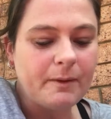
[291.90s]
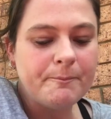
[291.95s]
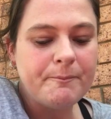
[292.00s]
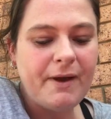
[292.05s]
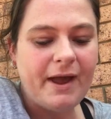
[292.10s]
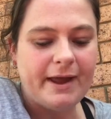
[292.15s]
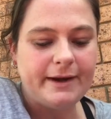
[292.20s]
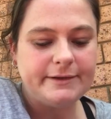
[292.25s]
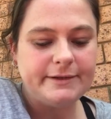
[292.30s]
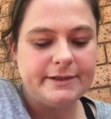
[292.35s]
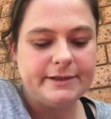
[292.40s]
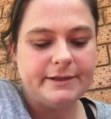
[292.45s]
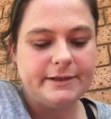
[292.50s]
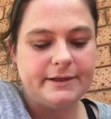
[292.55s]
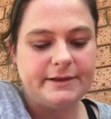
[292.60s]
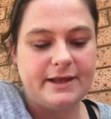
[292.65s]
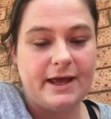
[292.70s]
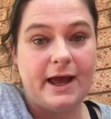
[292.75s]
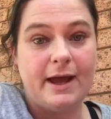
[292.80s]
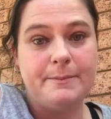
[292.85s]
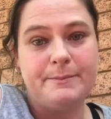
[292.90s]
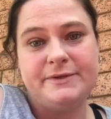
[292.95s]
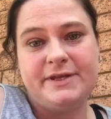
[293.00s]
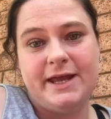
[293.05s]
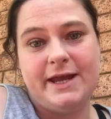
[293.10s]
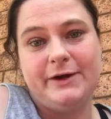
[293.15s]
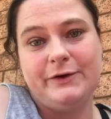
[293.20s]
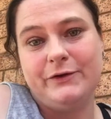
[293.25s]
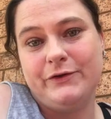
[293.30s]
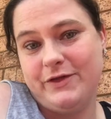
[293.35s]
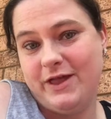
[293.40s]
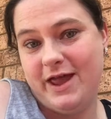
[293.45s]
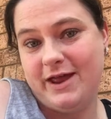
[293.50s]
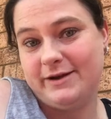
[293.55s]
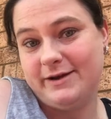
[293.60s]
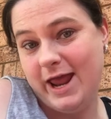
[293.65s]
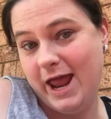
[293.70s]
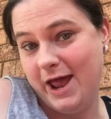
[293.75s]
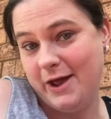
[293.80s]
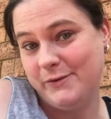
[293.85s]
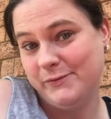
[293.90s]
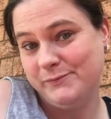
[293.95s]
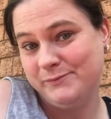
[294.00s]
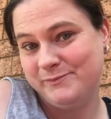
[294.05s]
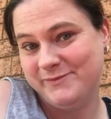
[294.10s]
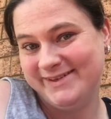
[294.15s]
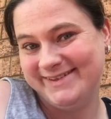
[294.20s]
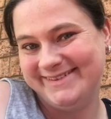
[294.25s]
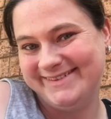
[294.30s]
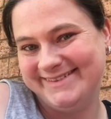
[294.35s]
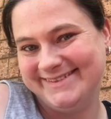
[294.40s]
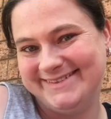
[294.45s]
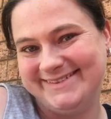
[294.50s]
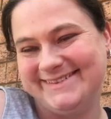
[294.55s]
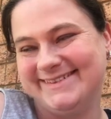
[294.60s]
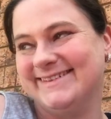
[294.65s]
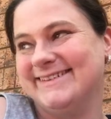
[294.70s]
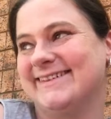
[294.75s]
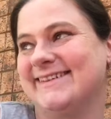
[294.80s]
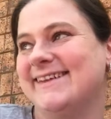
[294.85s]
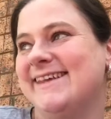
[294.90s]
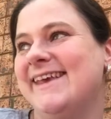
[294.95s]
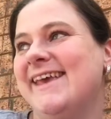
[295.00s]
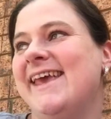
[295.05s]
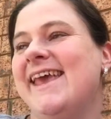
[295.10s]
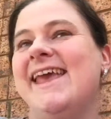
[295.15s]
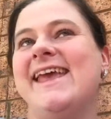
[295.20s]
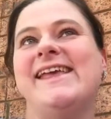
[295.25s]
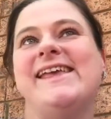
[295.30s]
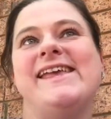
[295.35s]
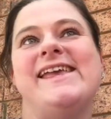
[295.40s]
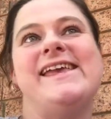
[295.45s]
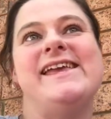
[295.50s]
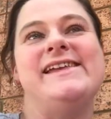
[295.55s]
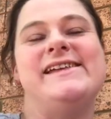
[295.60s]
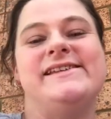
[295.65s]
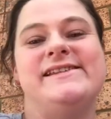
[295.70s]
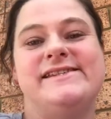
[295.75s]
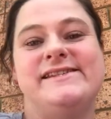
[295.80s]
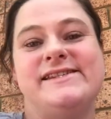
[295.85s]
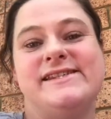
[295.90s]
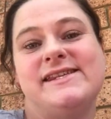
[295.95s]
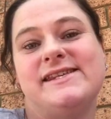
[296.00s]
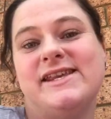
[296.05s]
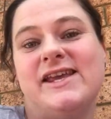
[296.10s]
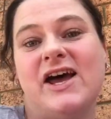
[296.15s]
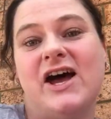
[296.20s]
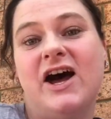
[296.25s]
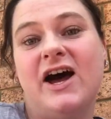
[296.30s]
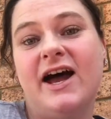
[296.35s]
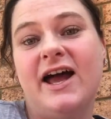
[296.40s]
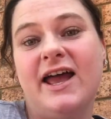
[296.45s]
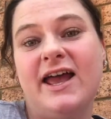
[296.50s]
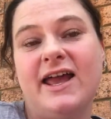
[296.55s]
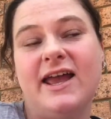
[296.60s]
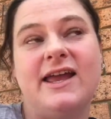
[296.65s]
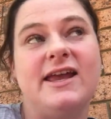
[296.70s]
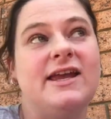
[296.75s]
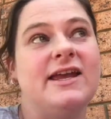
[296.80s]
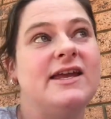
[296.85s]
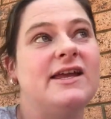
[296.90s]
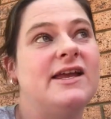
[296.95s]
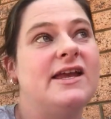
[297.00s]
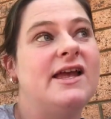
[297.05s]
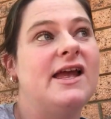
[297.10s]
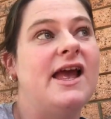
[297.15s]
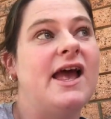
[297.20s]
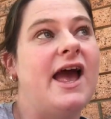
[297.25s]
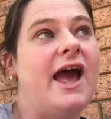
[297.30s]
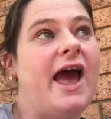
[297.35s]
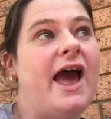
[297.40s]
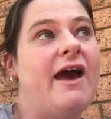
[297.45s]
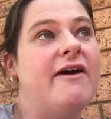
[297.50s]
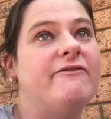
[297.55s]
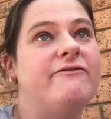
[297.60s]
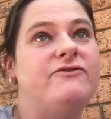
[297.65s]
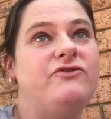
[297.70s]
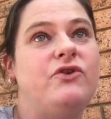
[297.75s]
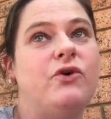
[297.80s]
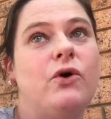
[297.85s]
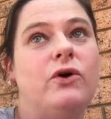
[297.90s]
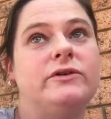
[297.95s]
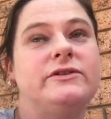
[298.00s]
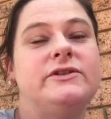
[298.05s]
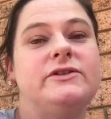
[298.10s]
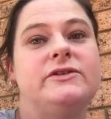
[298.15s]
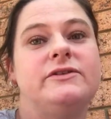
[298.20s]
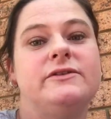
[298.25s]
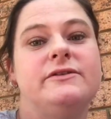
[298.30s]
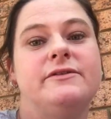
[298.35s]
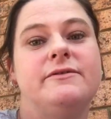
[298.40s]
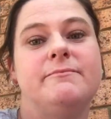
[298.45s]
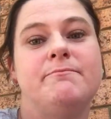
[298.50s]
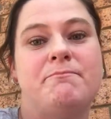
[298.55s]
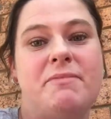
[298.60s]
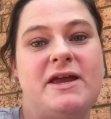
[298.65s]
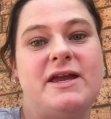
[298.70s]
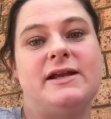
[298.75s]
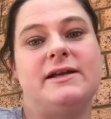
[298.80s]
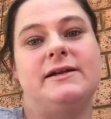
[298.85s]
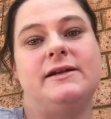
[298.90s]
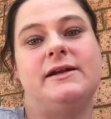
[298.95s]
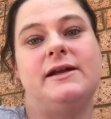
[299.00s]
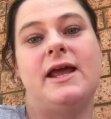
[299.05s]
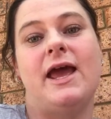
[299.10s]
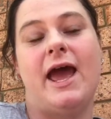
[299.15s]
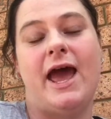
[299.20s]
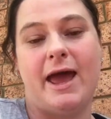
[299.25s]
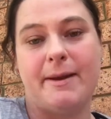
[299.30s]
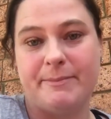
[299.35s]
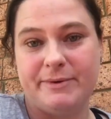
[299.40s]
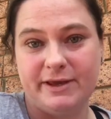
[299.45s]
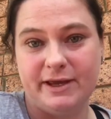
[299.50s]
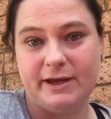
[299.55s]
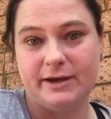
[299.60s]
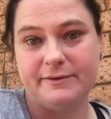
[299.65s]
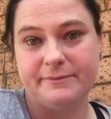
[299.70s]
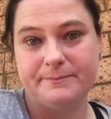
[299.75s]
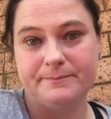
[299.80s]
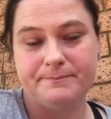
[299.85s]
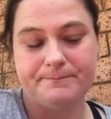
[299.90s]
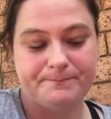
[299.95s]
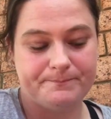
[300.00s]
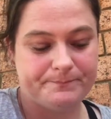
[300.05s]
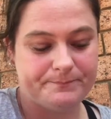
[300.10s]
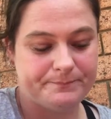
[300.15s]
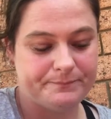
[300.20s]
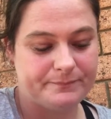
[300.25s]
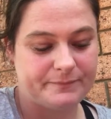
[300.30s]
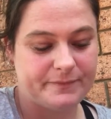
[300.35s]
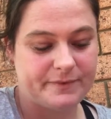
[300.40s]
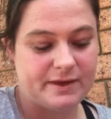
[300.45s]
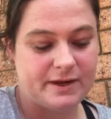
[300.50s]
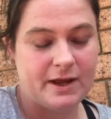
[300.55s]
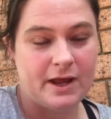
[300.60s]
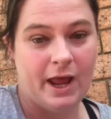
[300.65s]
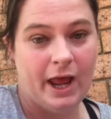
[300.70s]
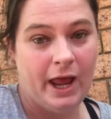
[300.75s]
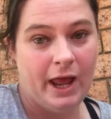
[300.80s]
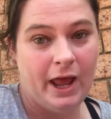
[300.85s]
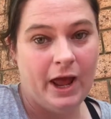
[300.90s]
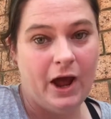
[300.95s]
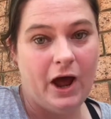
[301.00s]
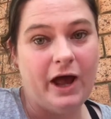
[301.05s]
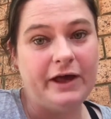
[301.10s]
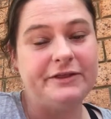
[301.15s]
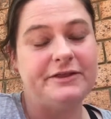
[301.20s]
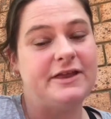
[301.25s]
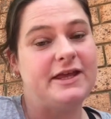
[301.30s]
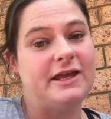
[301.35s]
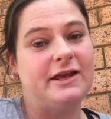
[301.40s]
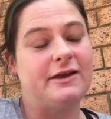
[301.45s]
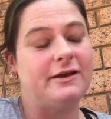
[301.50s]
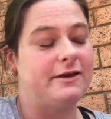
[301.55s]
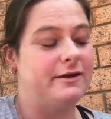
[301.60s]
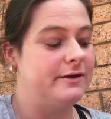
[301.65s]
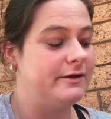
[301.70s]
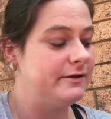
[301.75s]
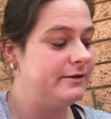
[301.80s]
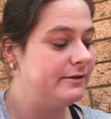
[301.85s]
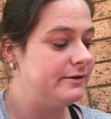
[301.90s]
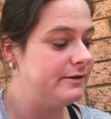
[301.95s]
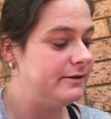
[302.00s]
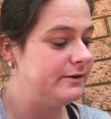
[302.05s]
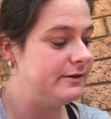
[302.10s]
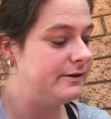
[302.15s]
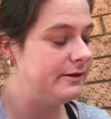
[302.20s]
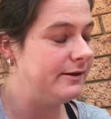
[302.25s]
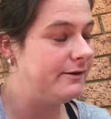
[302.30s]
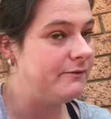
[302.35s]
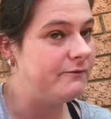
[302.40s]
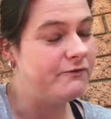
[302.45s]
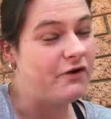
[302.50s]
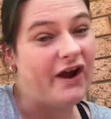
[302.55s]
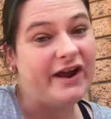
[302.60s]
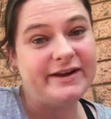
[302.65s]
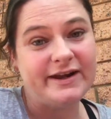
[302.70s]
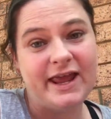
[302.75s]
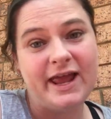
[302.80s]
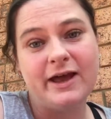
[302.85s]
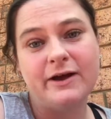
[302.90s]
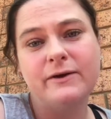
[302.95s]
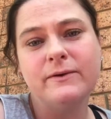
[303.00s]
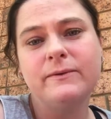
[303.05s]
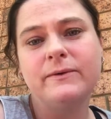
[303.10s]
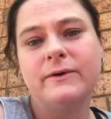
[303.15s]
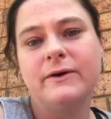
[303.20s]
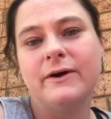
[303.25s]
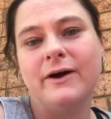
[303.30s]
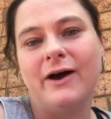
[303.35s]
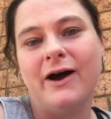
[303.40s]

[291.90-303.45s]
But the update on that now is I have not been happier. I think right now